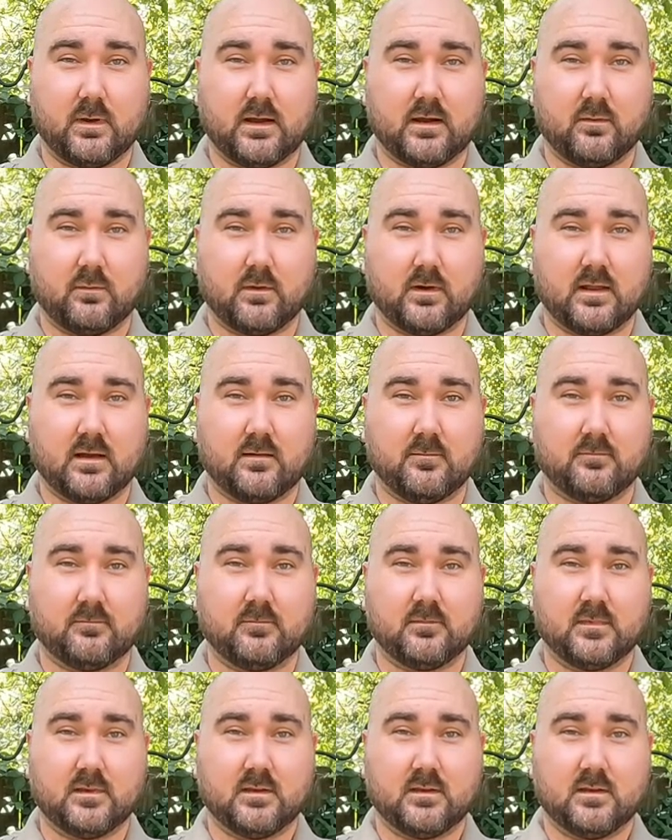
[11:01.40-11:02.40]
wear when
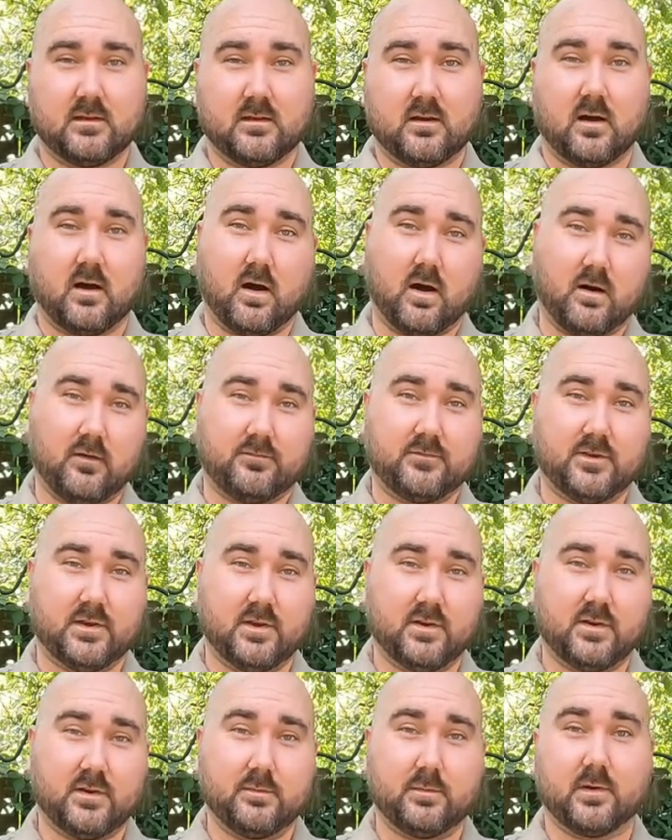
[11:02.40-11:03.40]
I'm off
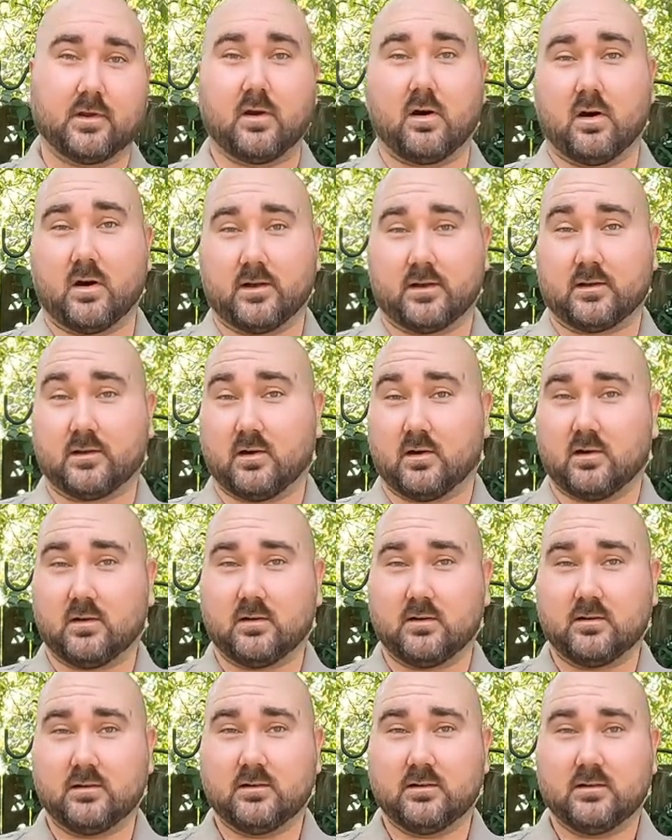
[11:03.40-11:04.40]
duty but on
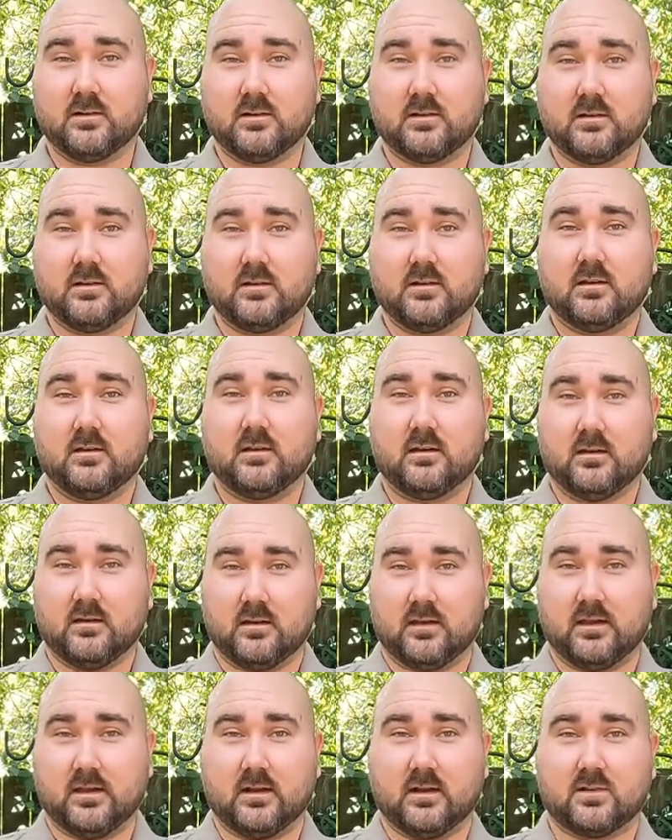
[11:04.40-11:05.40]
call,
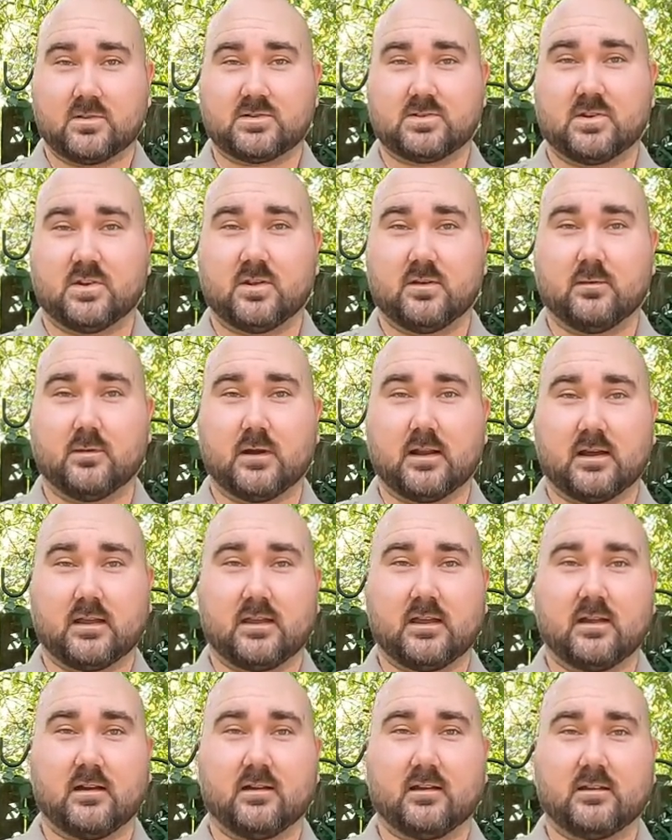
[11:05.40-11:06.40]
and I'll show you what I
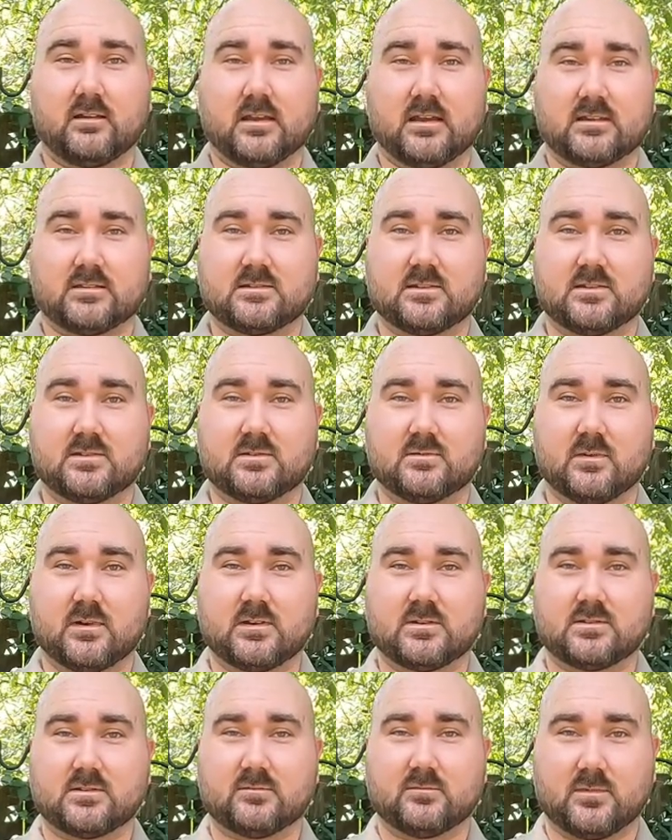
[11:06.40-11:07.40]
carry in that
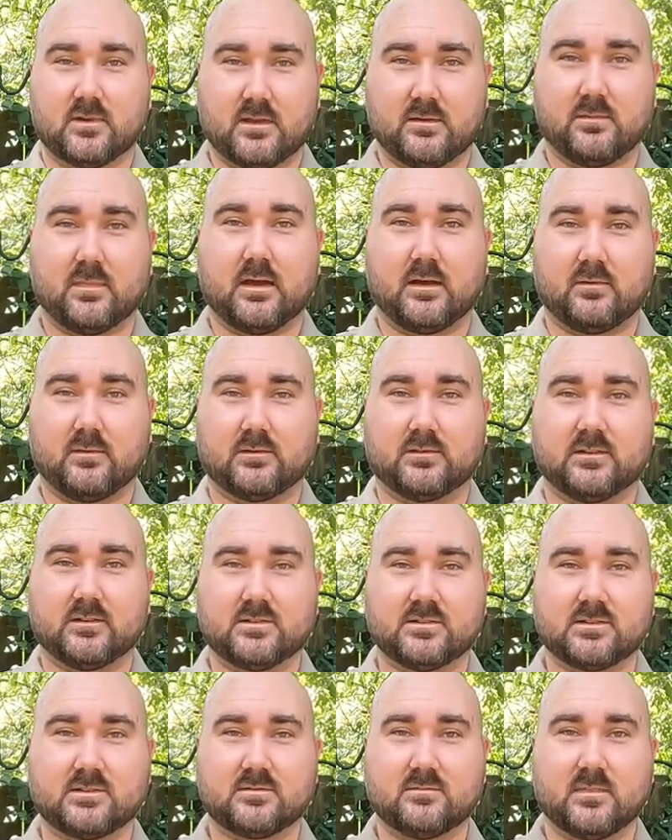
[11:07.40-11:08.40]
situation. We'll get back with you
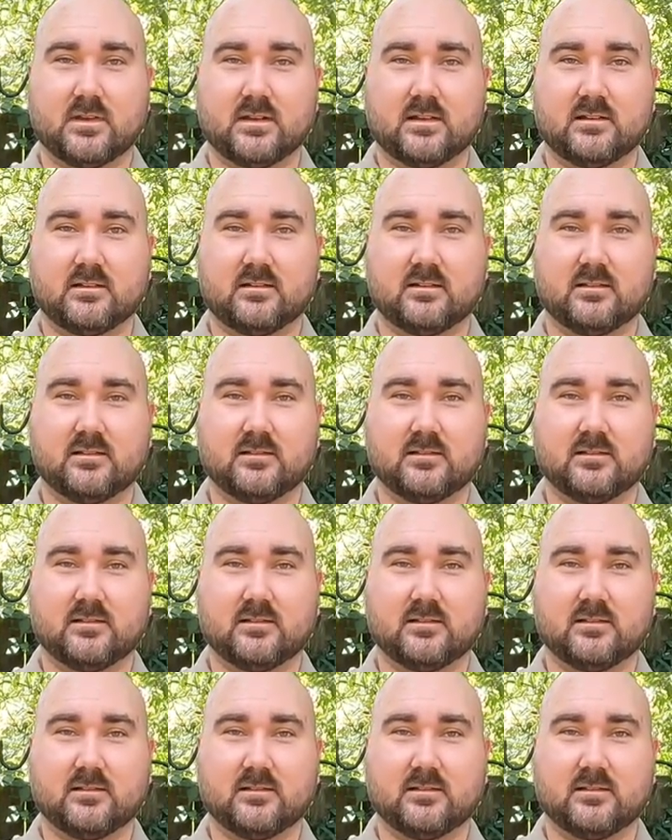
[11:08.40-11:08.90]
in just a minute.